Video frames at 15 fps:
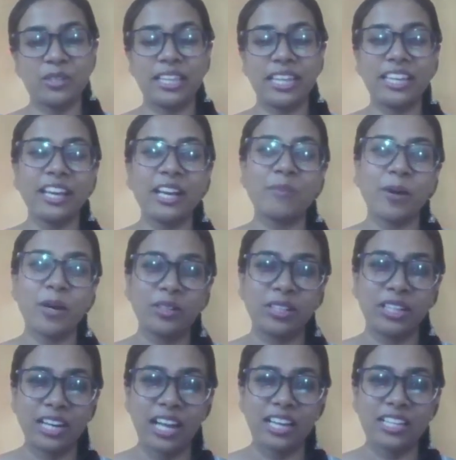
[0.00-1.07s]
thinking about
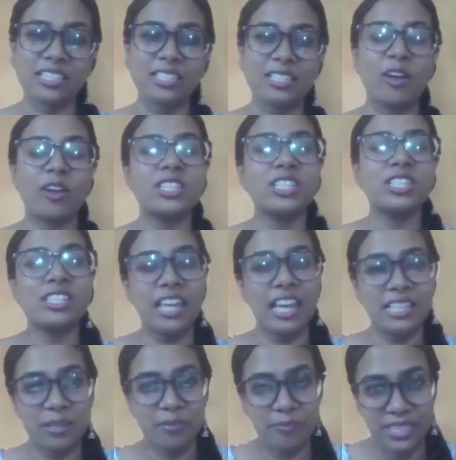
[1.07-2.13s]
glass not just
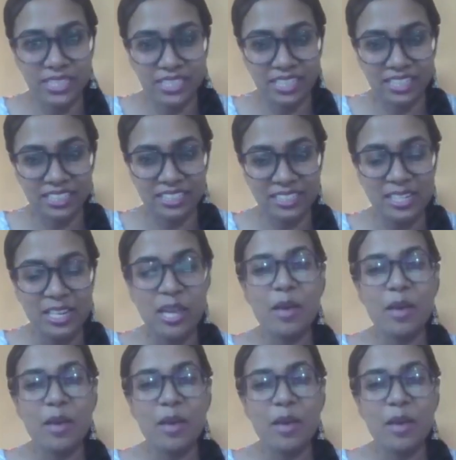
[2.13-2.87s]
as a material,